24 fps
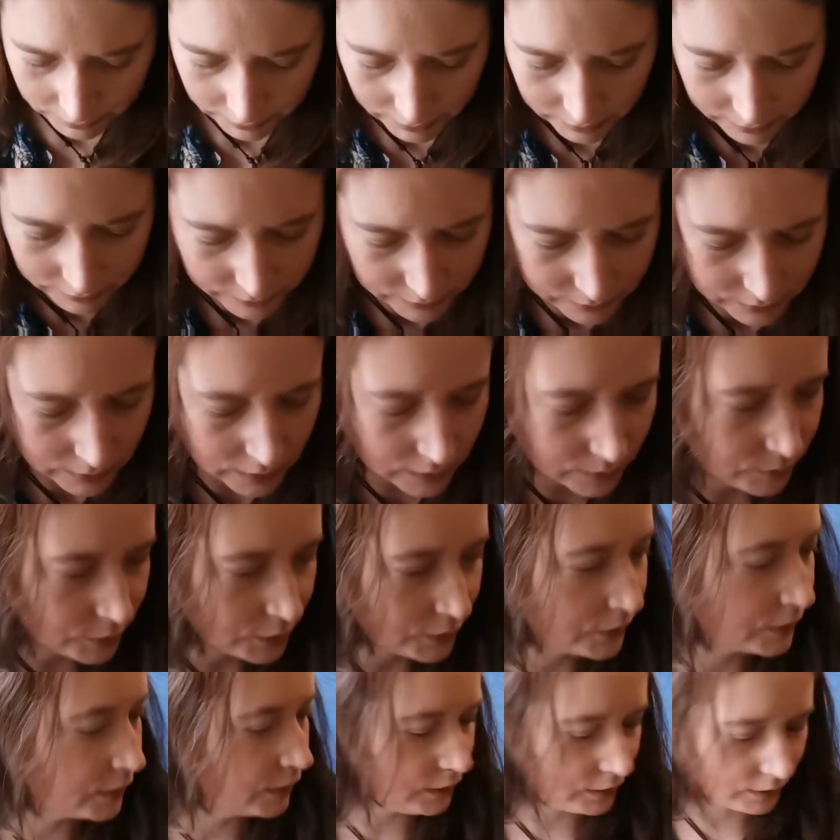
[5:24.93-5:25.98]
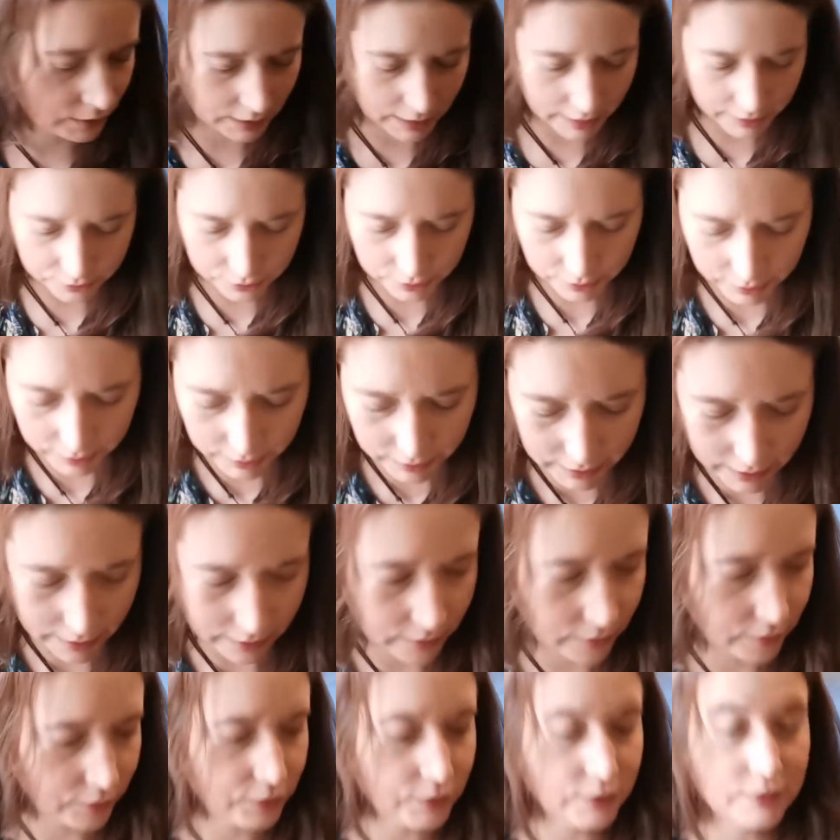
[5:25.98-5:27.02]
yes, I'm just gonna, actually,
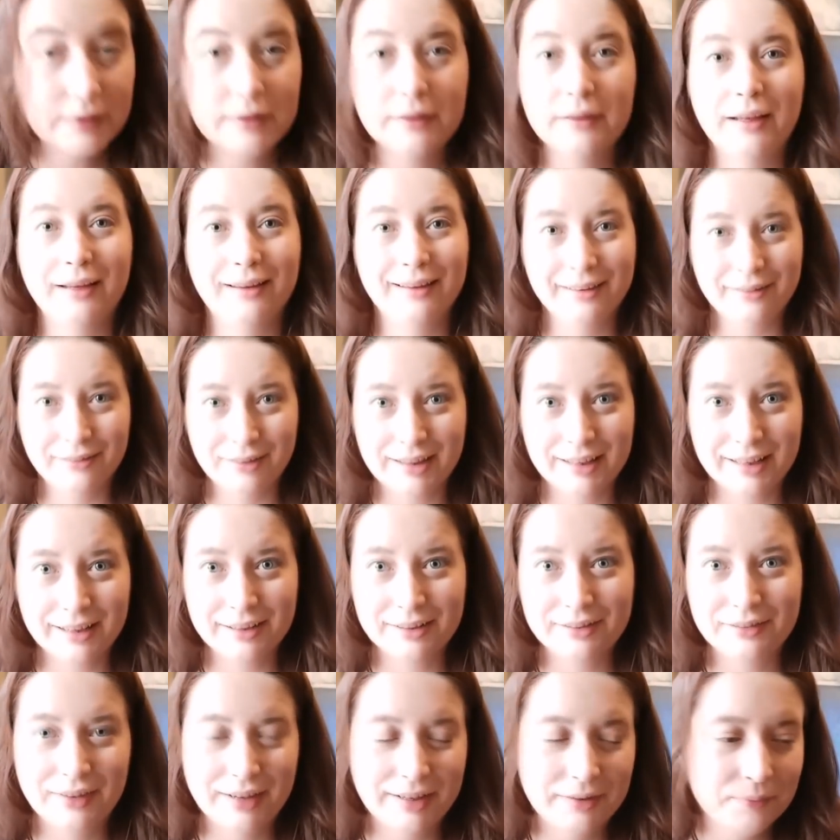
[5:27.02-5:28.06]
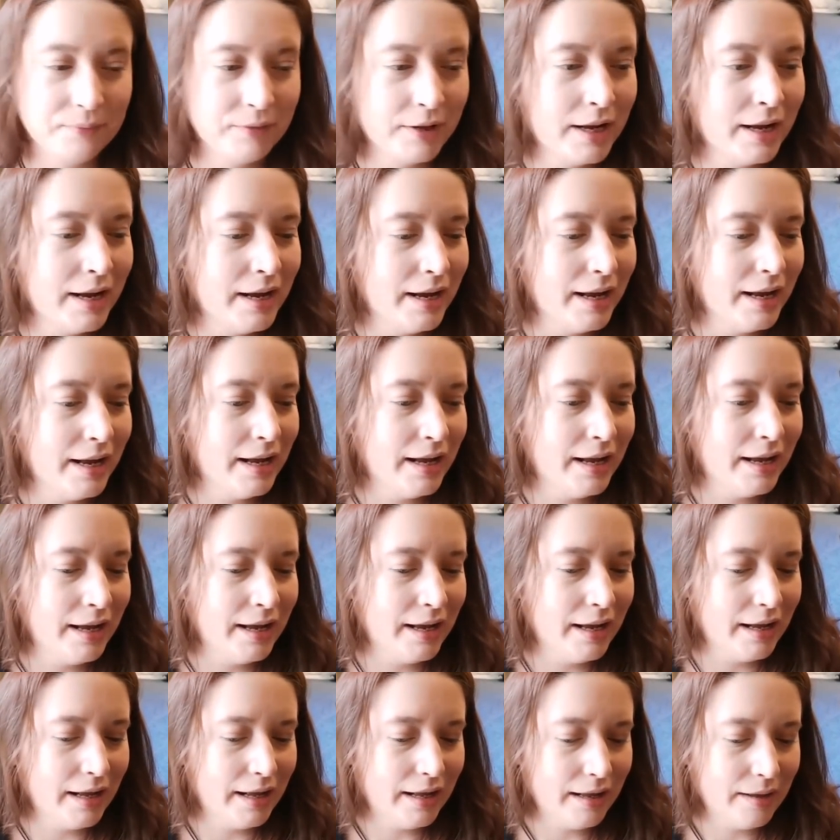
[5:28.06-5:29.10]
yeah, I'll leave it there, it's fine.
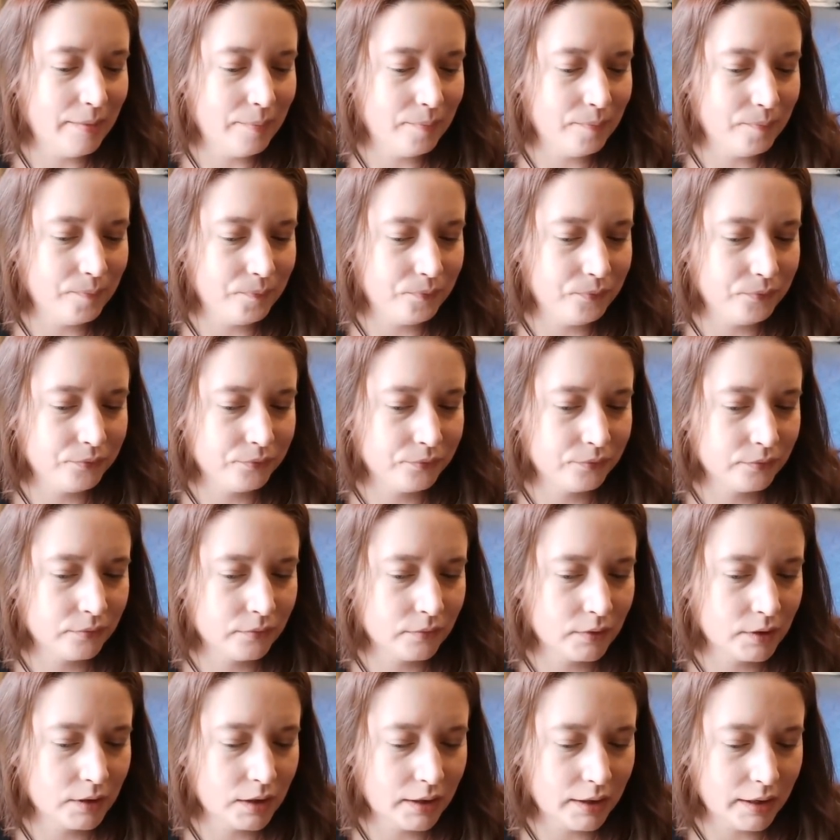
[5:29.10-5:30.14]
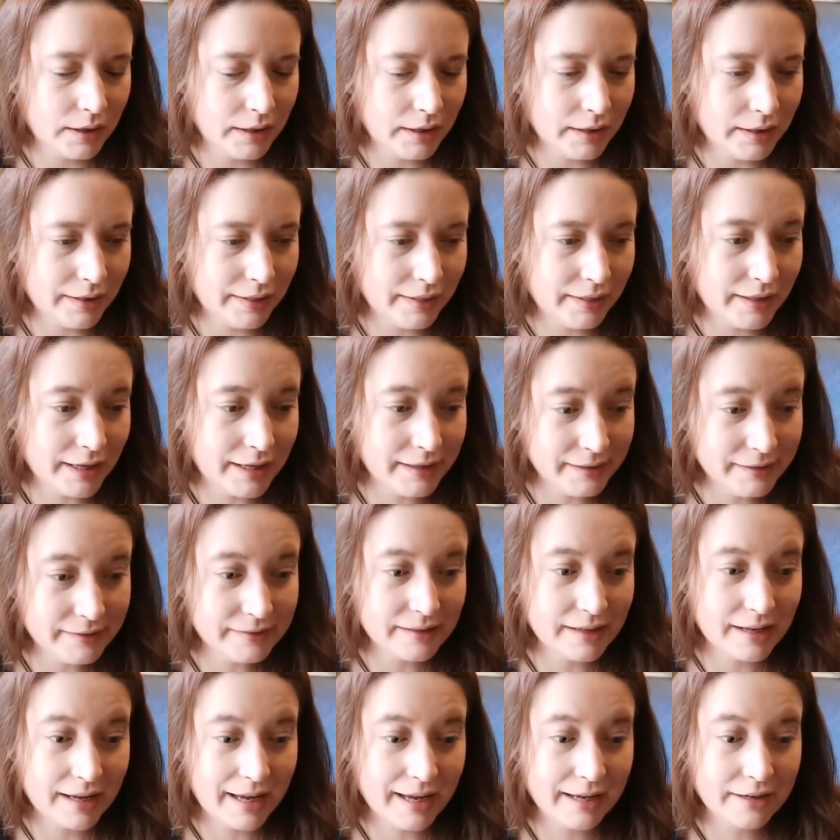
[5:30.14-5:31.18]
And that
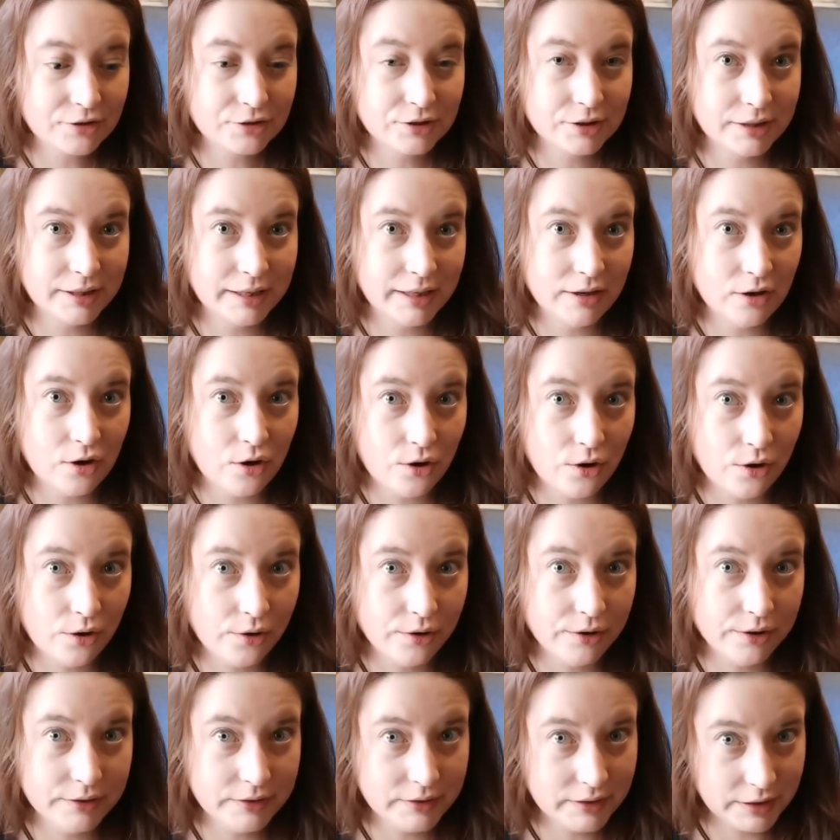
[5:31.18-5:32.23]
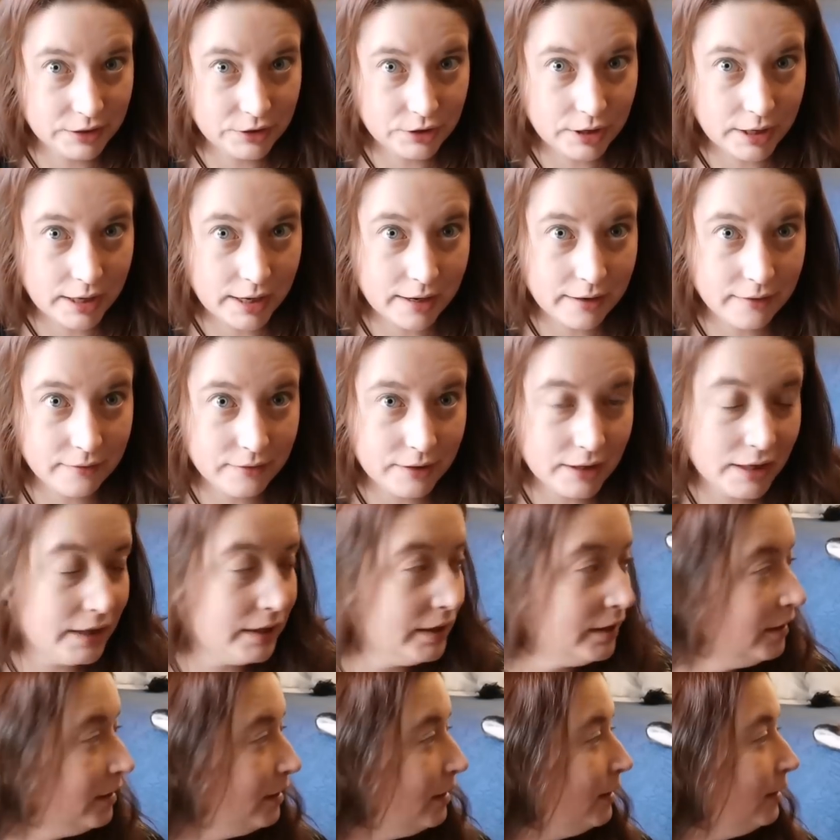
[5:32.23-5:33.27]
is actually all the stitching I've
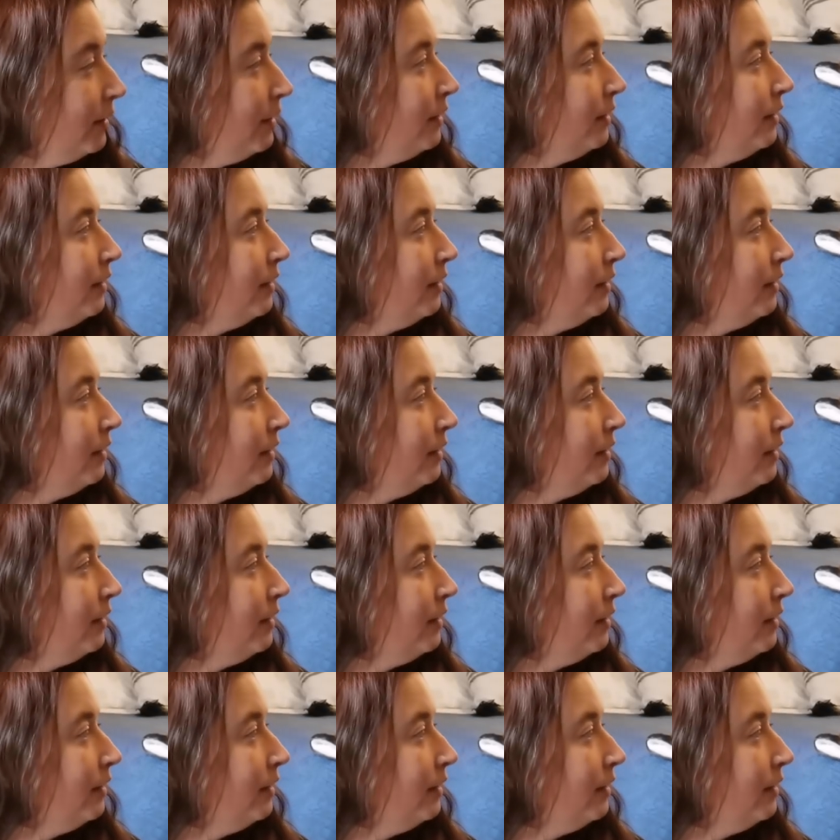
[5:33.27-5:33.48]
done.